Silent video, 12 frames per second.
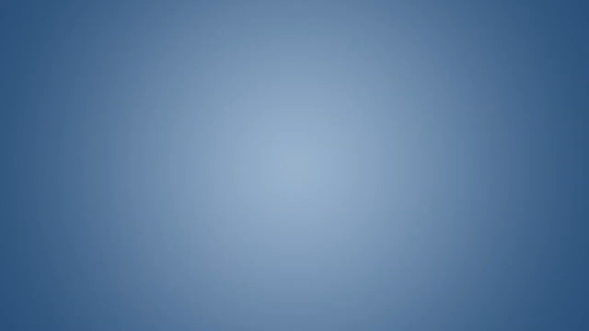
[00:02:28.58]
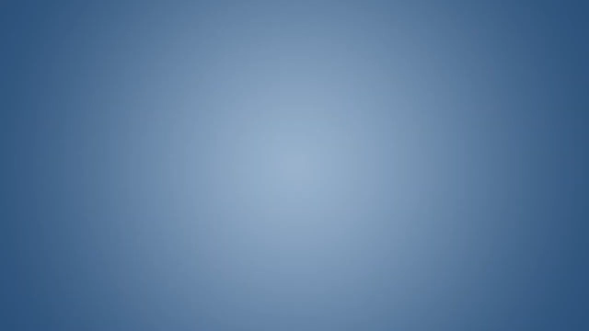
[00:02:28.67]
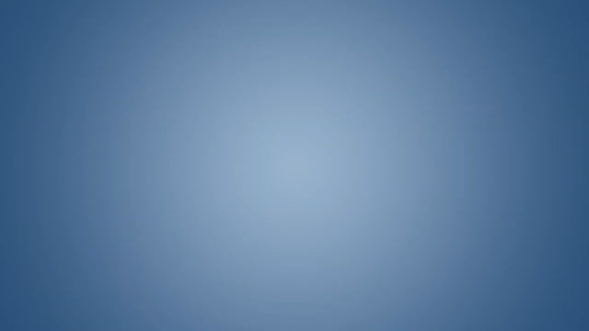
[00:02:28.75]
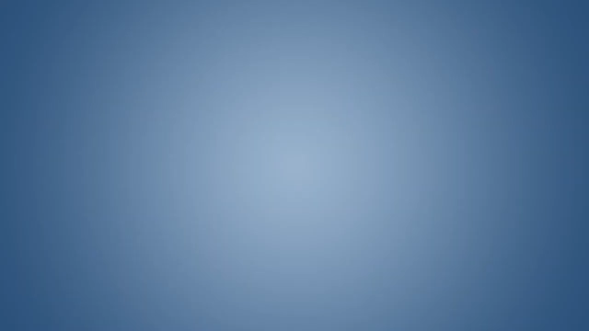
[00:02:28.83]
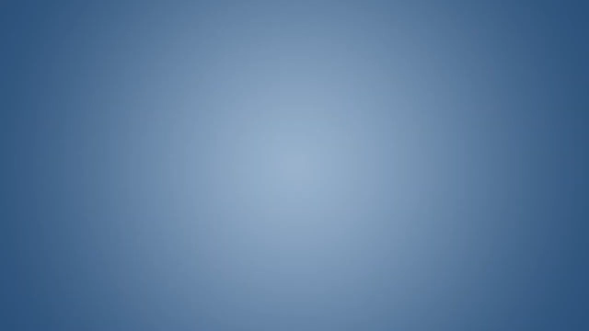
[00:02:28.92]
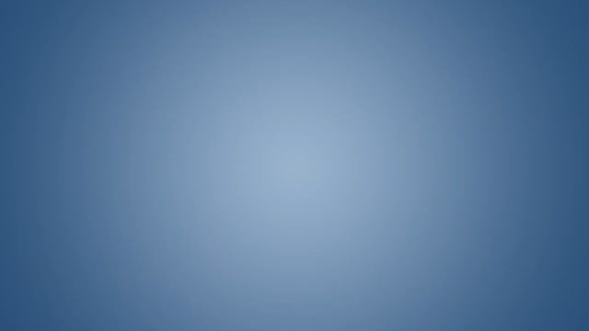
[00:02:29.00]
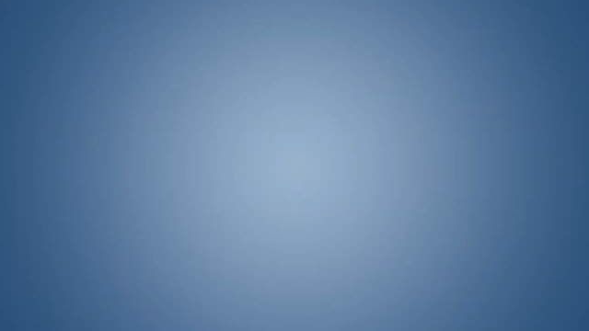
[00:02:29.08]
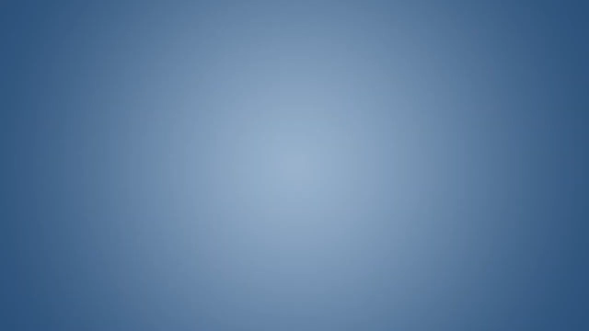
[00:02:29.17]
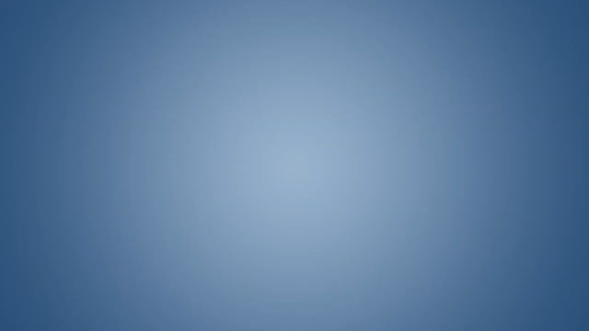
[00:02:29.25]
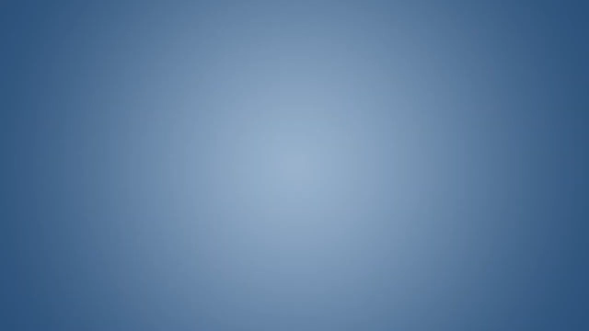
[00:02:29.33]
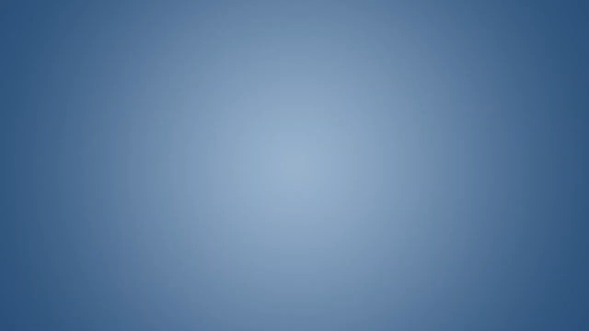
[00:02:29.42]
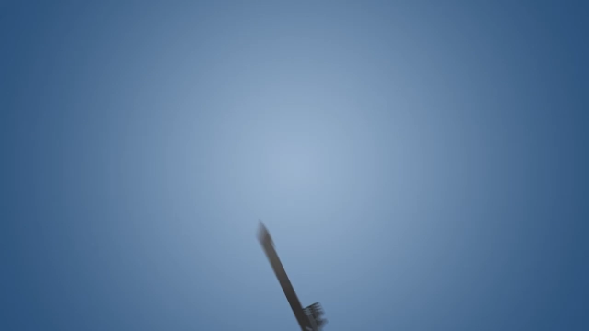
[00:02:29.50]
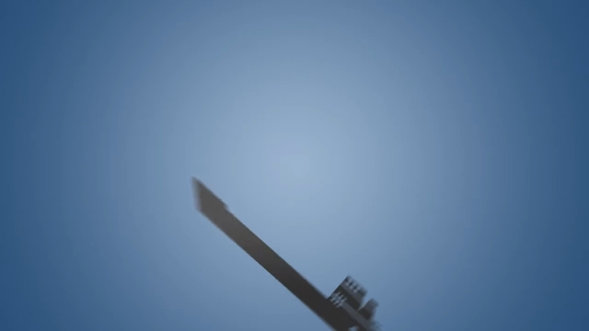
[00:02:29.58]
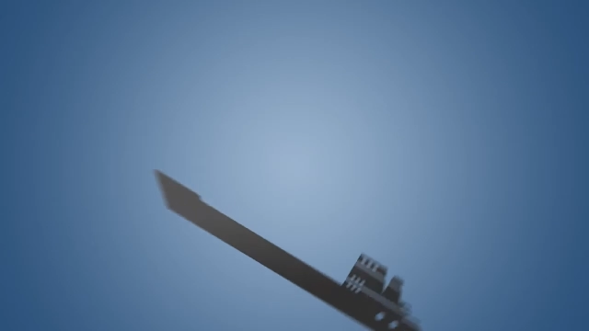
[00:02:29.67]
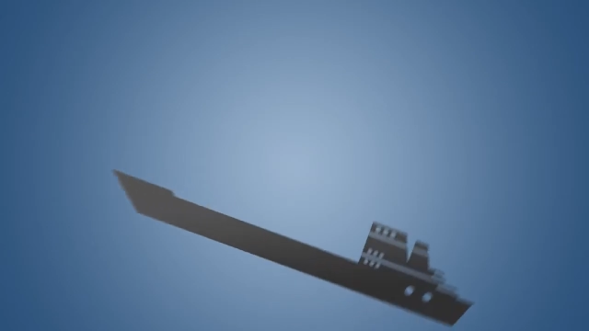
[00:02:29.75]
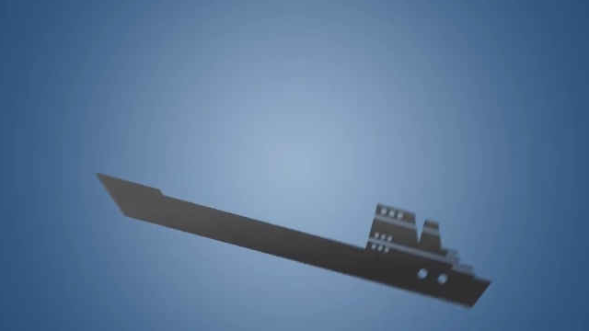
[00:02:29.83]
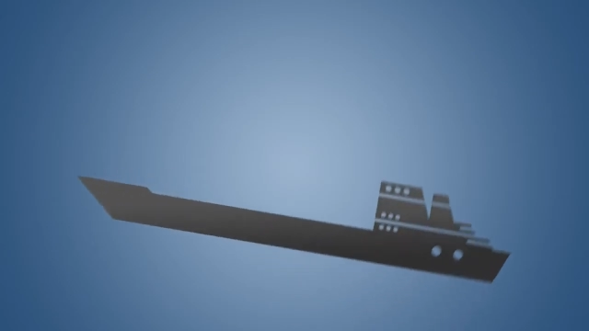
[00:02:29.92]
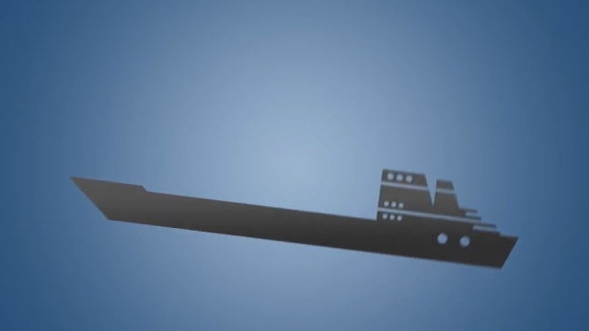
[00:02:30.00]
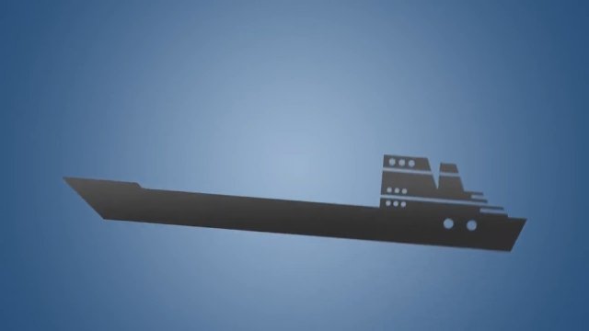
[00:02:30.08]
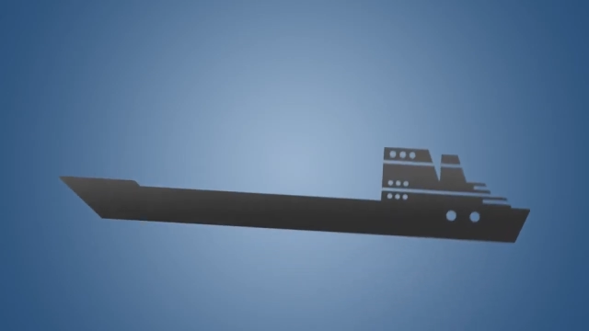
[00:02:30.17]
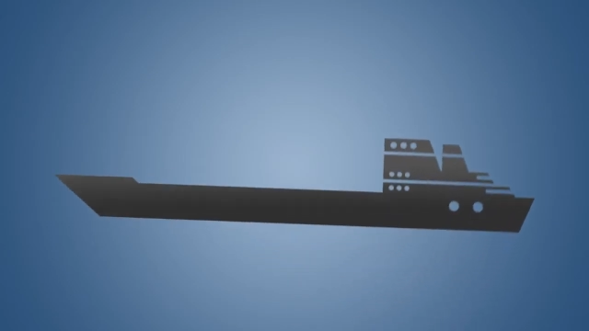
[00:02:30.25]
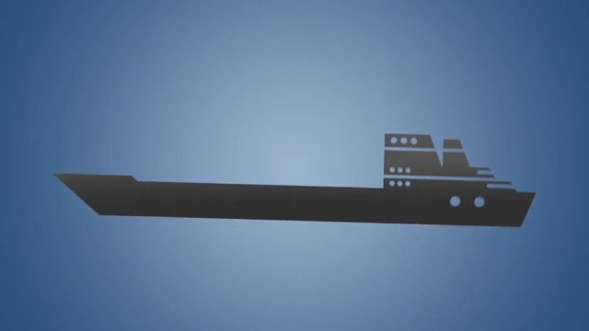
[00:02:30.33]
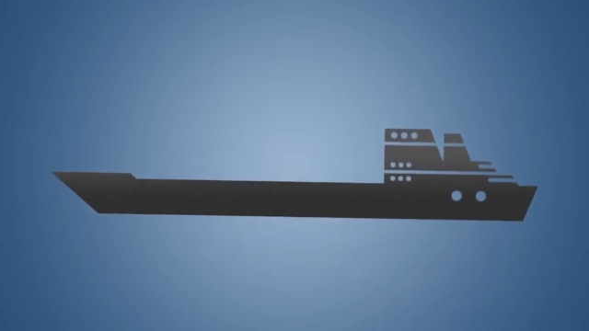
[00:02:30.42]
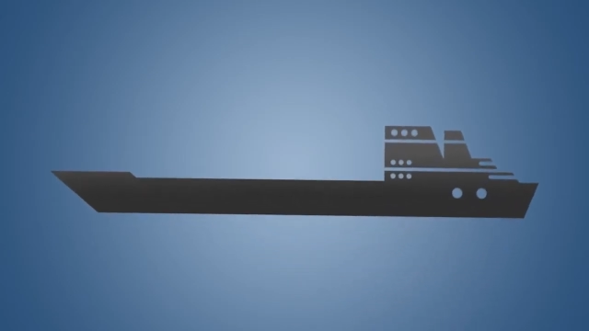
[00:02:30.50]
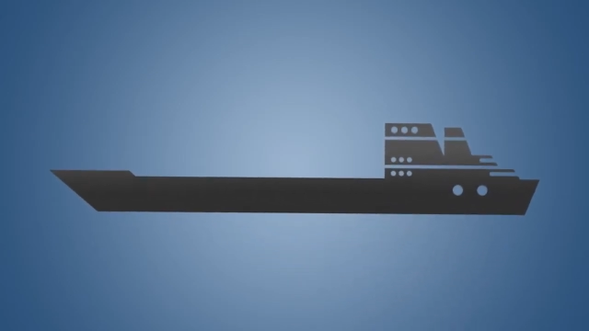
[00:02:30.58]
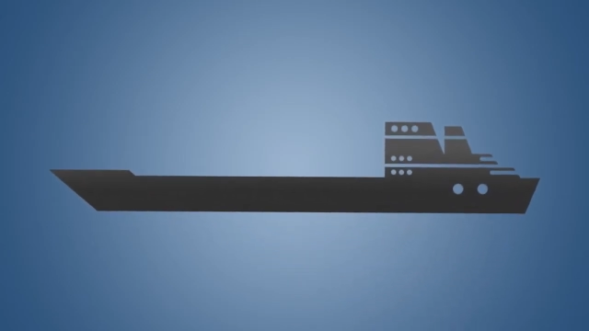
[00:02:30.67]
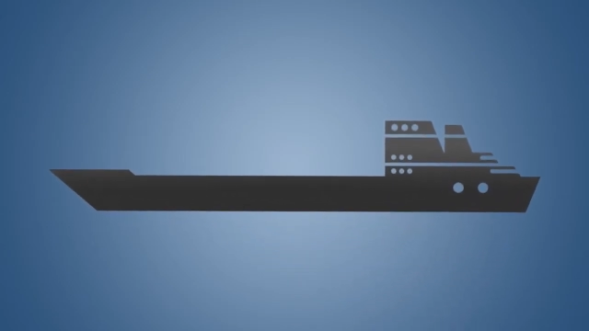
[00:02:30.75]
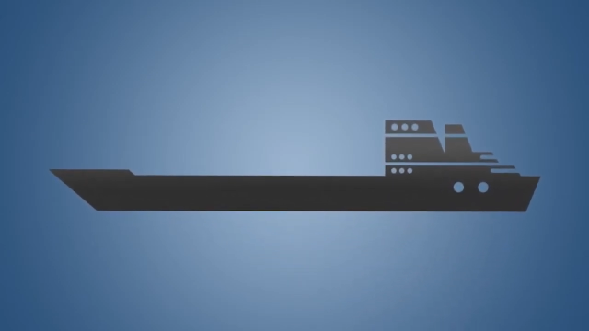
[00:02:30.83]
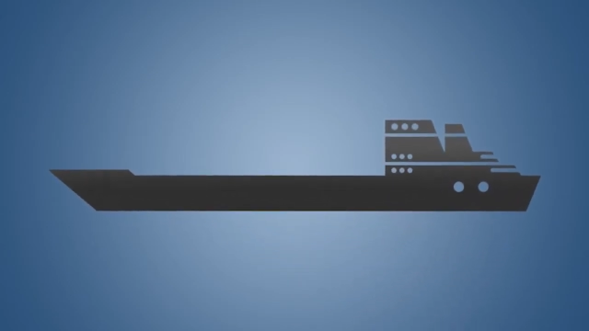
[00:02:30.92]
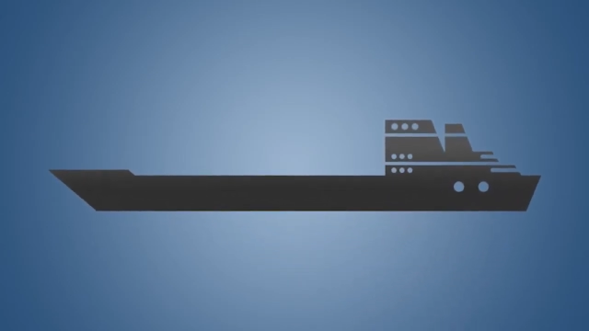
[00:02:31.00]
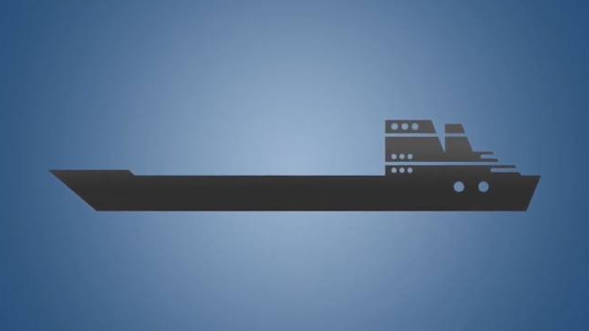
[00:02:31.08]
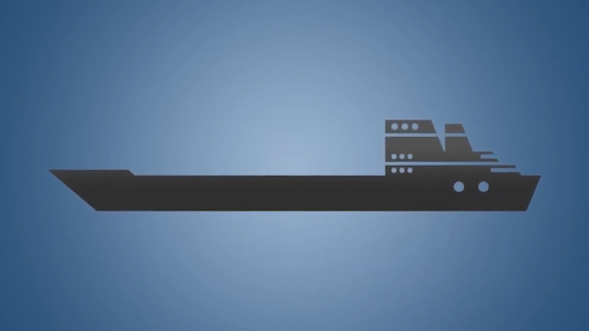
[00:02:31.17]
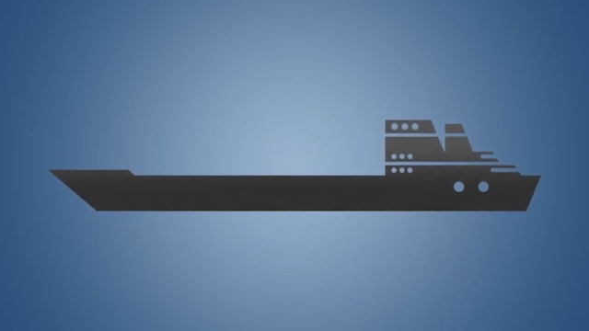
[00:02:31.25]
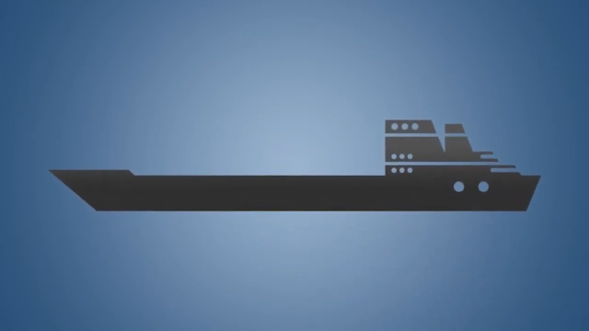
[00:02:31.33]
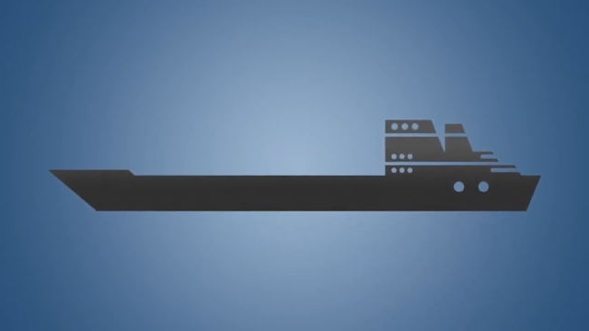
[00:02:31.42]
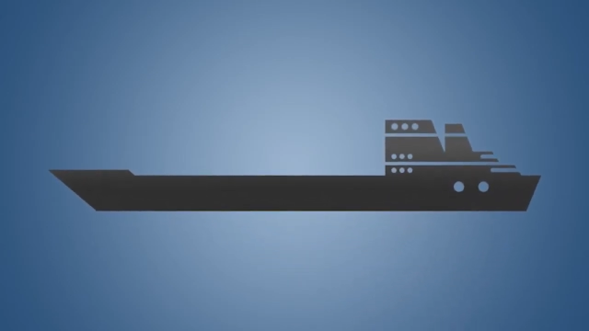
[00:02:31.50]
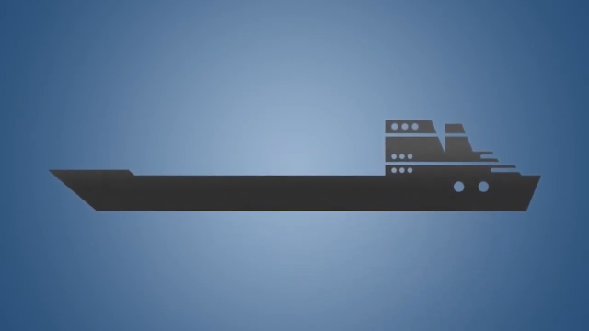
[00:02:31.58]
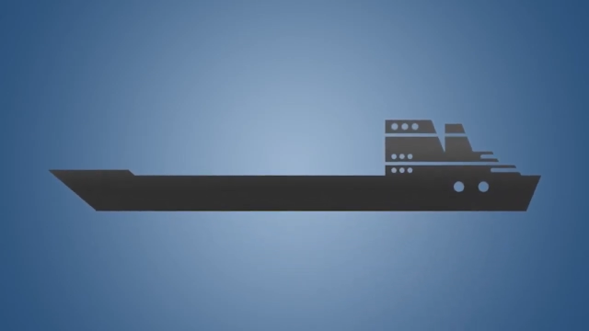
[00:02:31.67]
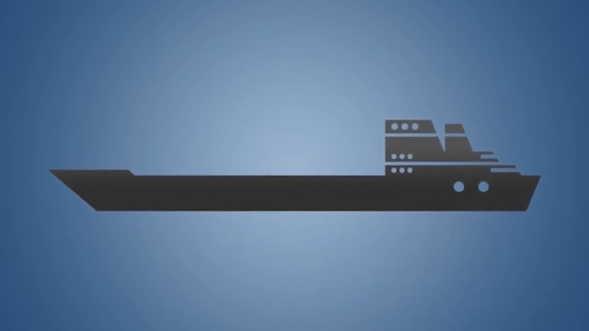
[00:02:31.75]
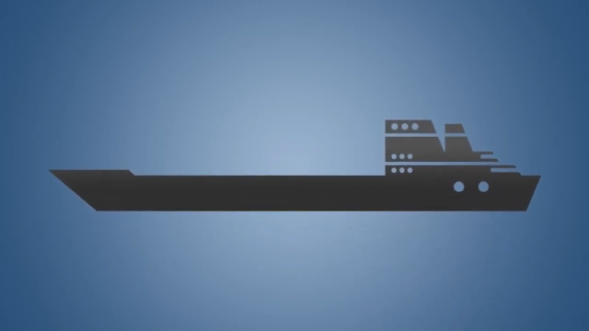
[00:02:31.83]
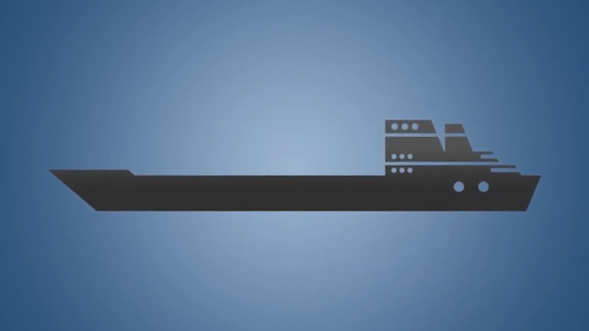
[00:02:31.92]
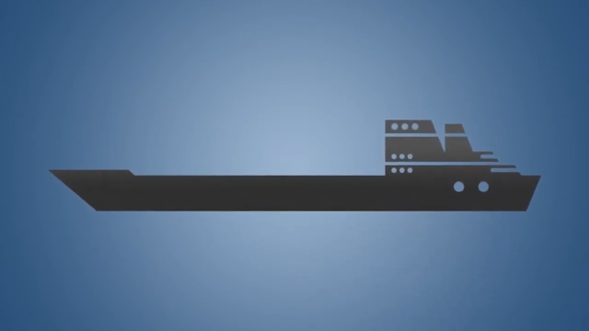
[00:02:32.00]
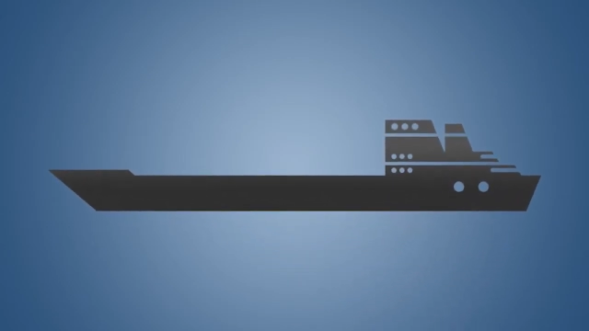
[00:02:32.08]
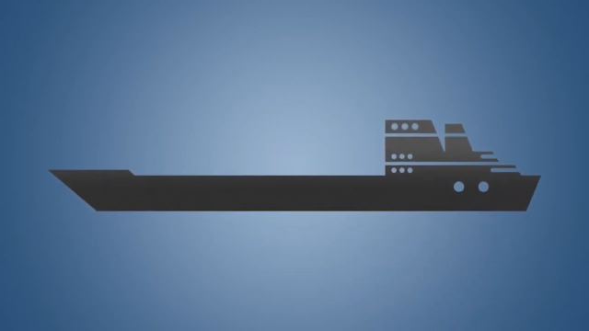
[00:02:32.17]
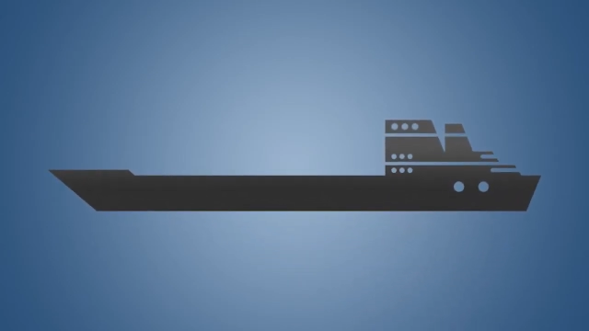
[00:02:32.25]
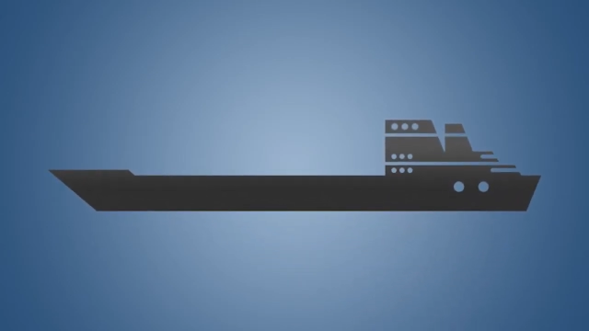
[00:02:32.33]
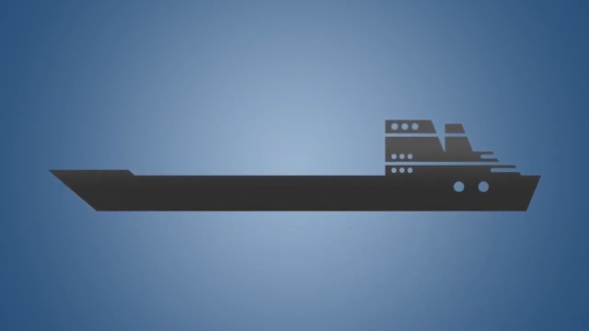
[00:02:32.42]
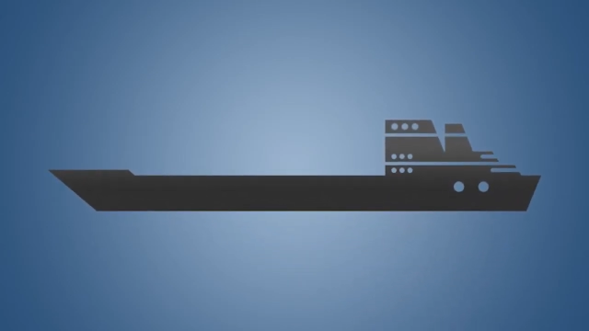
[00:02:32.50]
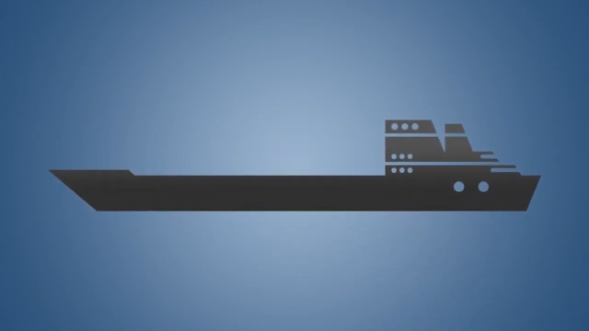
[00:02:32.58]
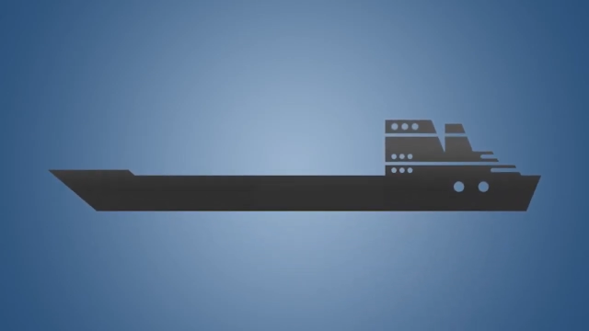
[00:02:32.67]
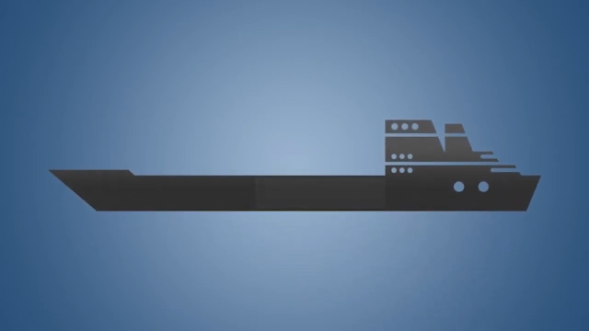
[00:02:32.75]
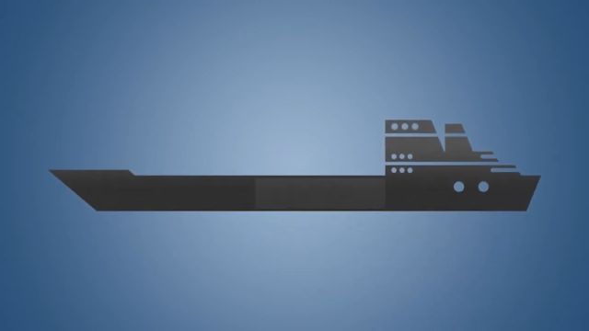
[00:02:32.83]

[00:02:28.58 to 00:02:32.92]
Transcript: Nobody's mouth can be seen.